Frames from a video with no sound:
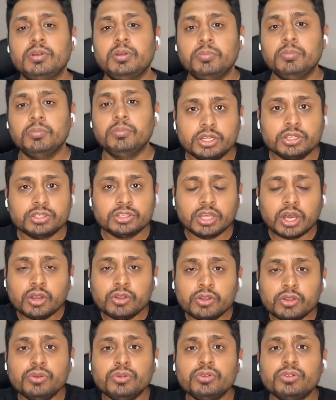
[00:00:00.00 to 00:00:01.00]
Because now
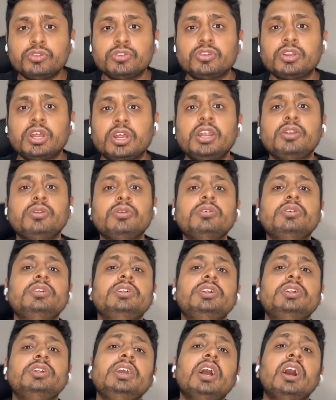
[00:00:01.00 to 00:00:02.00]
you start
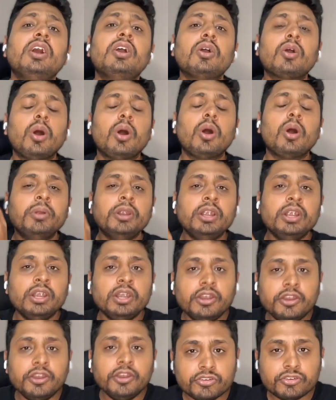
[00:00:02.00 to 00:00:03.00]
using a common
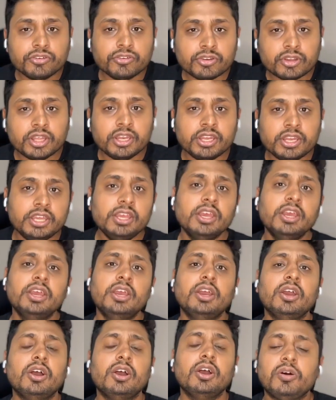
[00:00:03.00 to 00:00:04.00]
dictionary
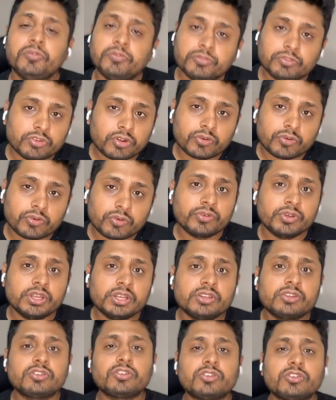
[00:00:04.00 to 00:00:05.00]
of
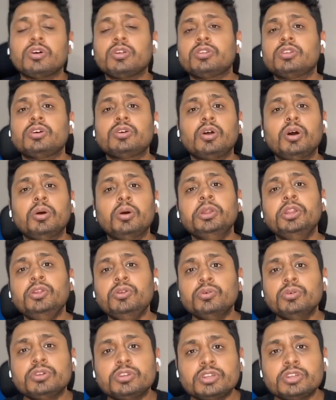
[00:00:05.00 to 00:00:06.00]
softwares or the common
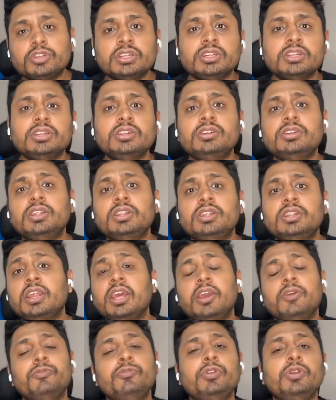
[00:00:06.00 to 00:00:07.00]
use cases that
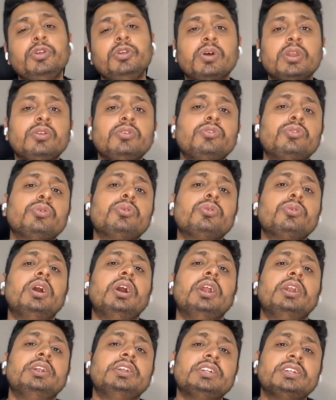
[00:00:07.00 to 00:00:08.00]
everyone should
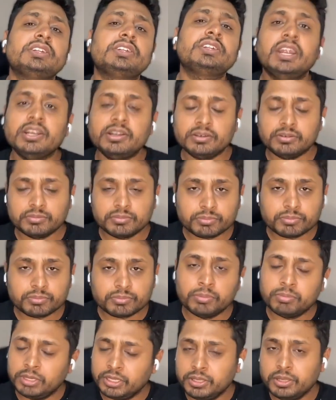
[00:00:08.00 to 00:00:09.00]
understand,
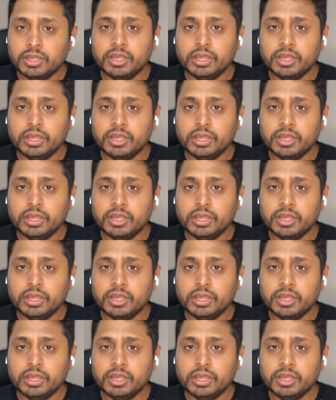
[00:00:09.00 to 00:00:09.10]
probably.